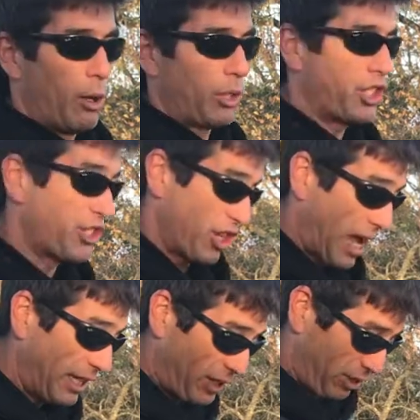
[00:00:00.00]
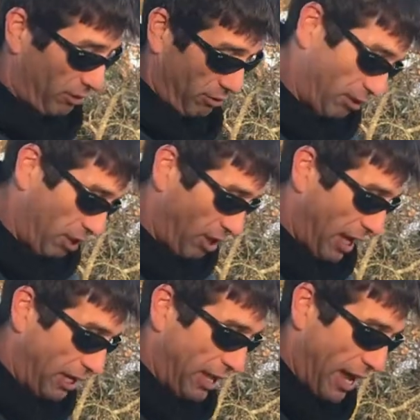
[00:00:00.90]
which is nice. I
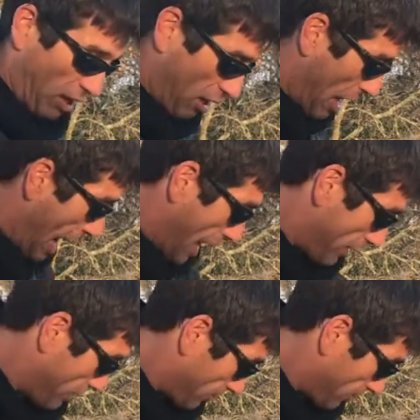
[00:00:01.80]
like that a lot.